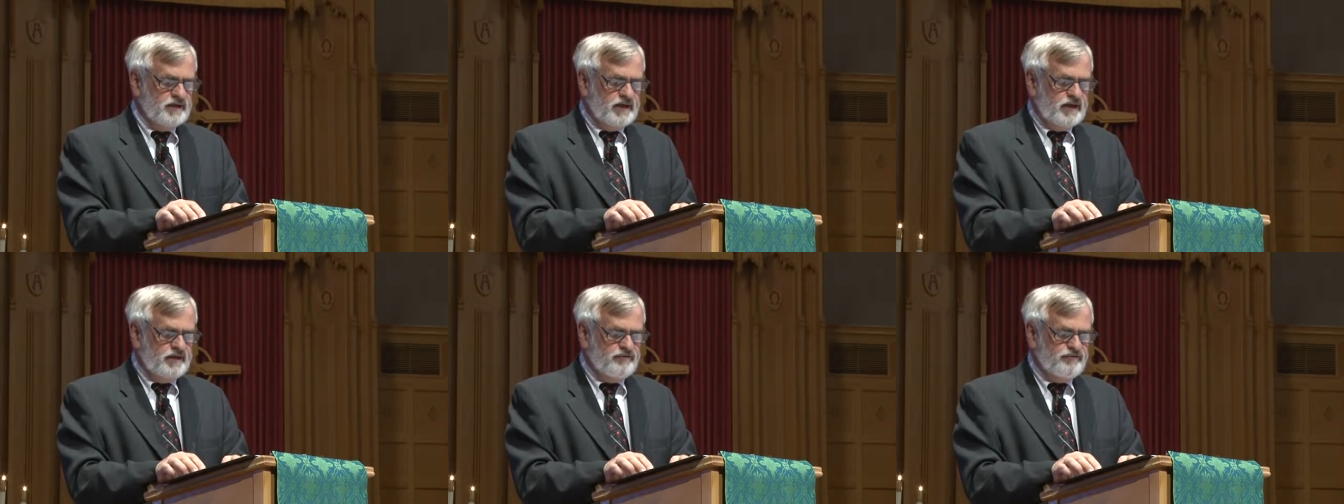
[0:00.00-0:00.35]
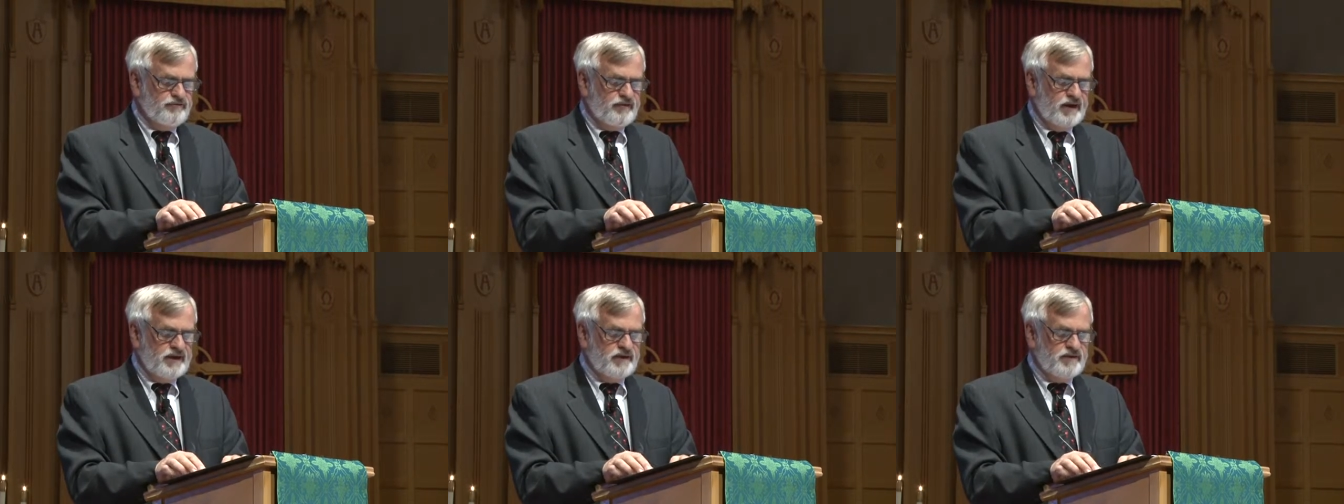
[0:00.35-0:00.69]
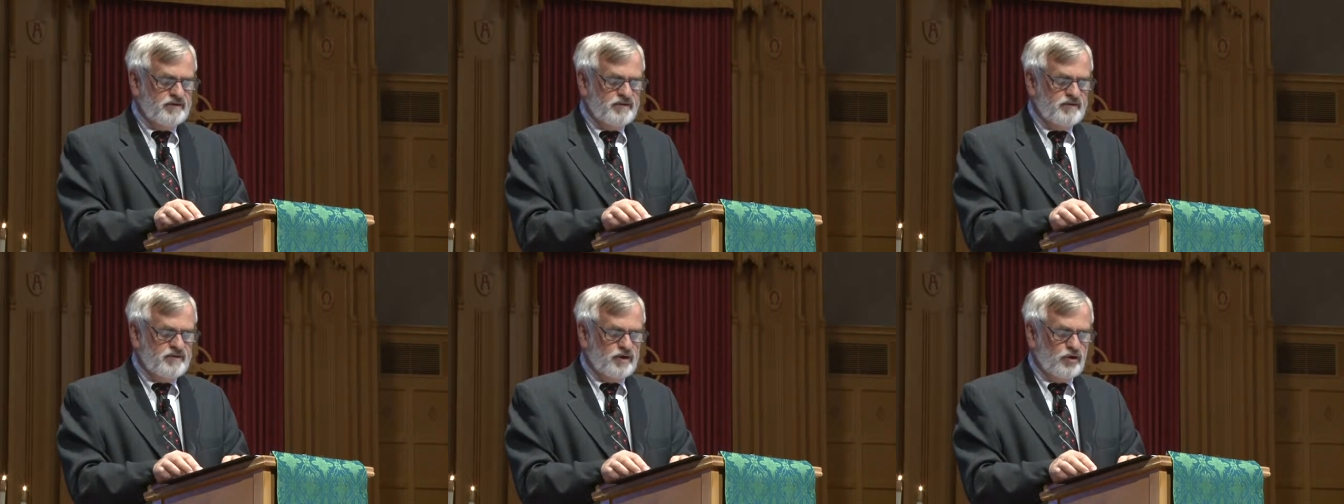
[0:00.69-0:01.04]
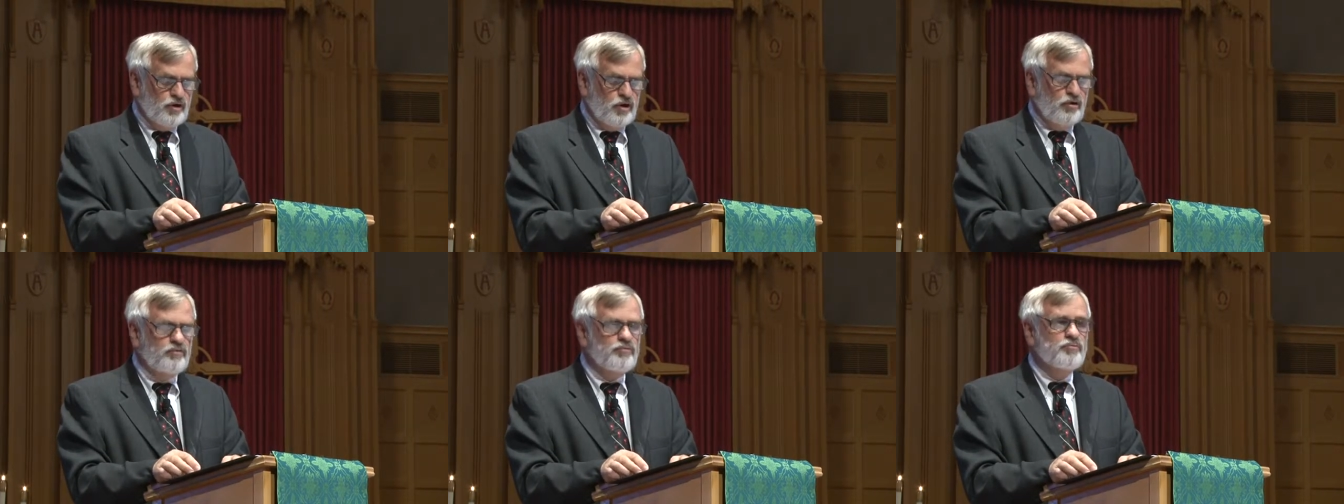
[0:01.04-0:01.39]
and fight
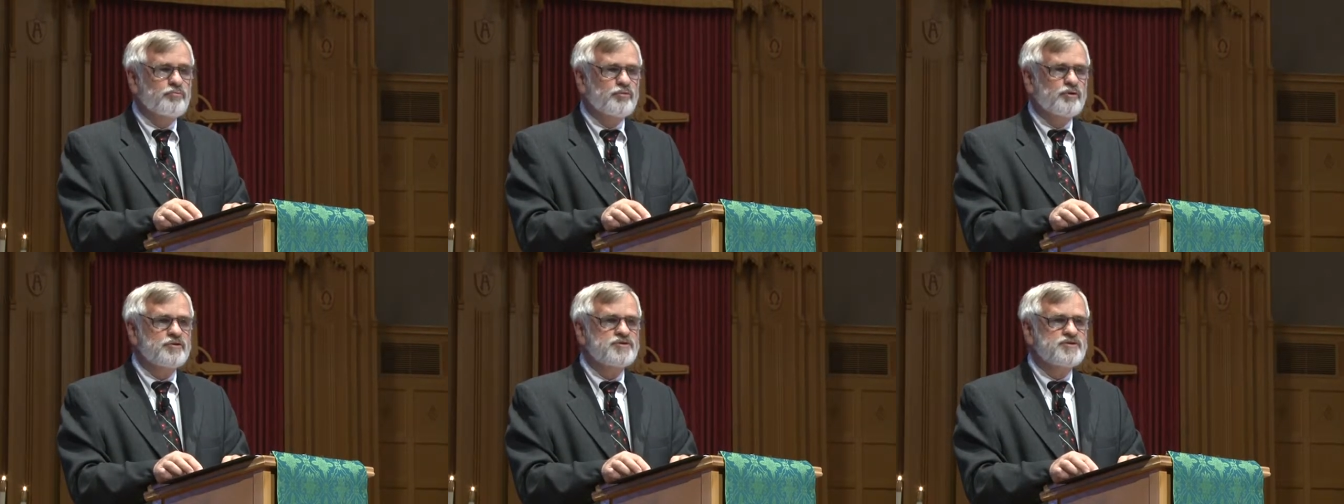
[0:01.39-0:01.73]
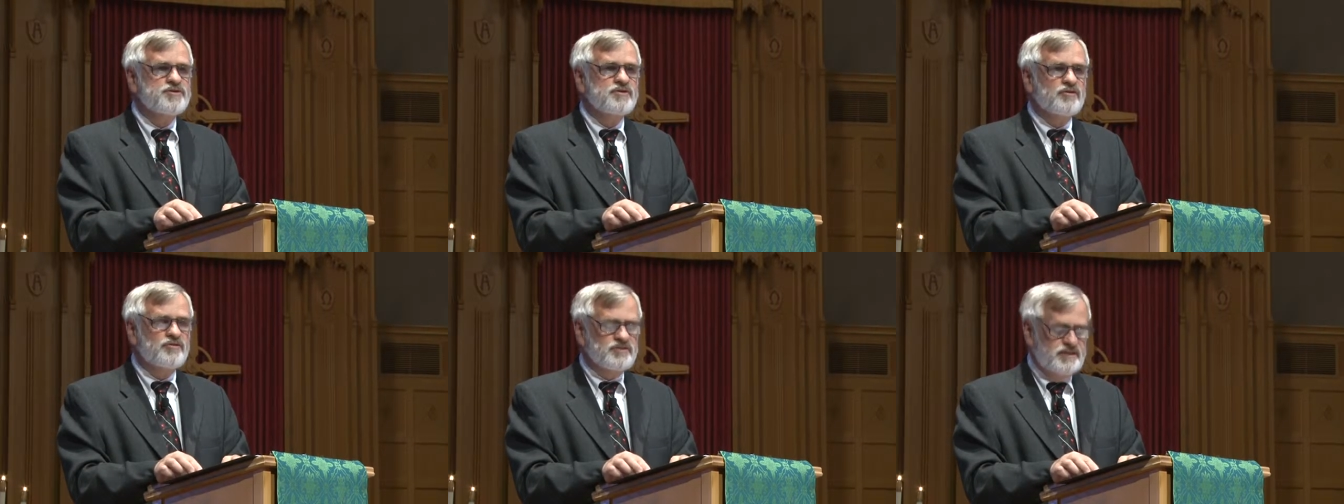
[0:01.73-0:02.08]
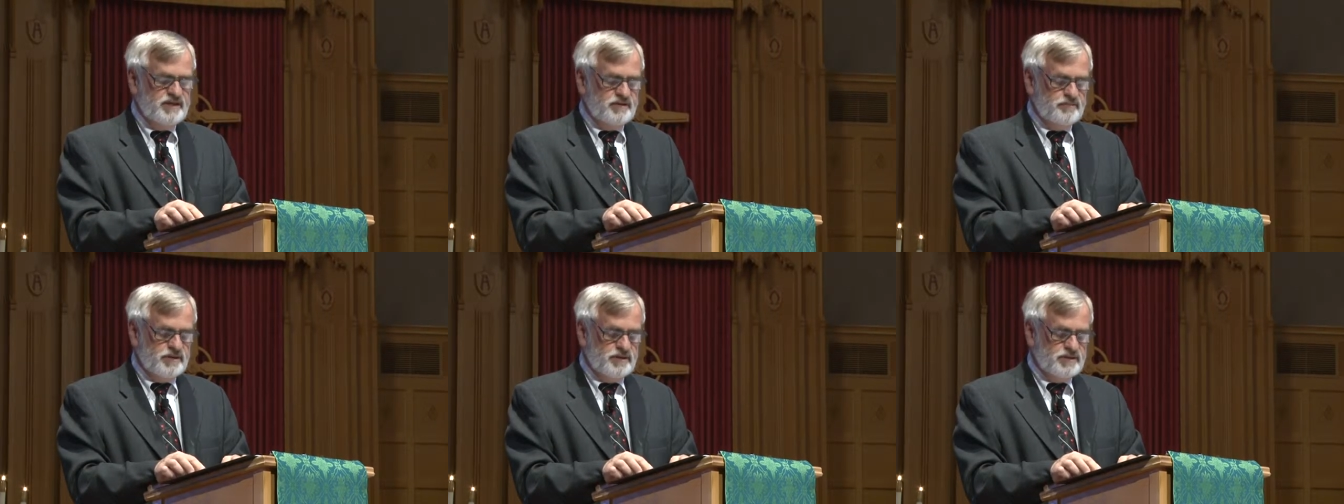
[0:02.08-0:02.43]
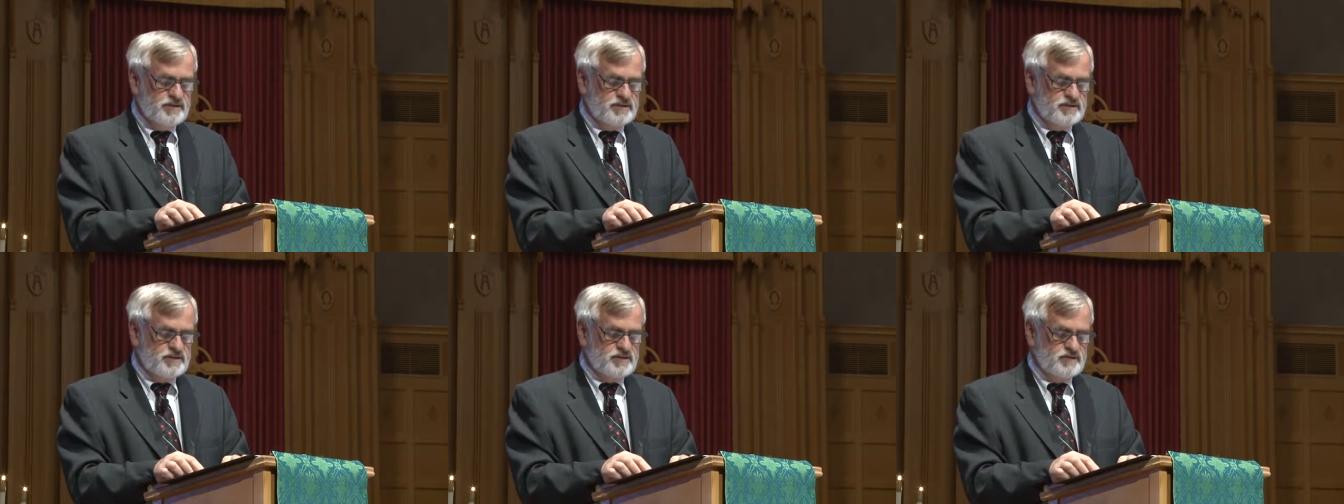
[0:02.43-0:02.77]
their own personal
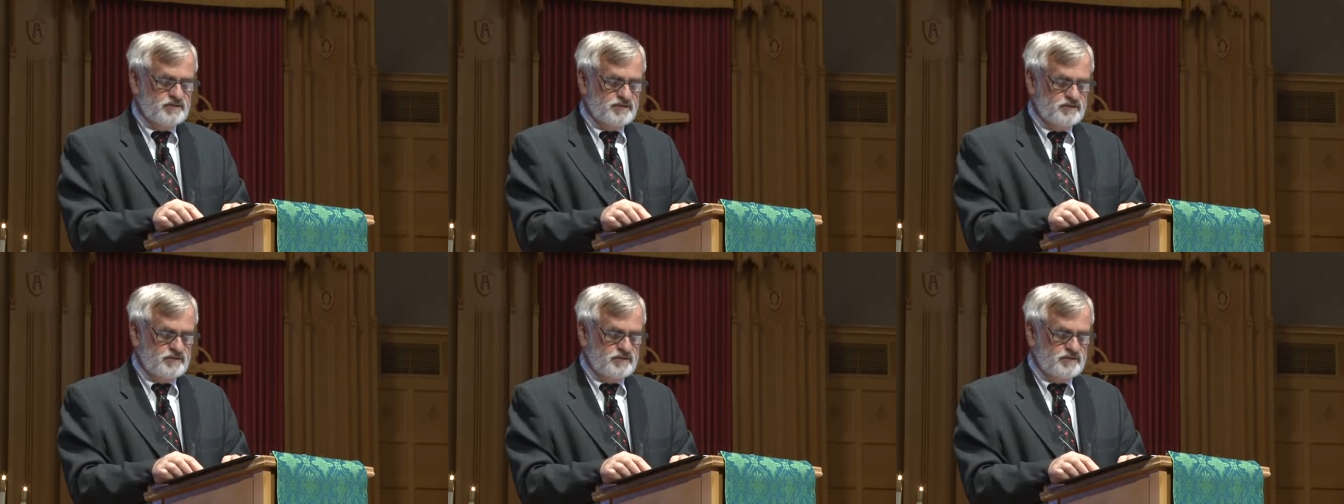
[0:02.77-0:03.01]
demons.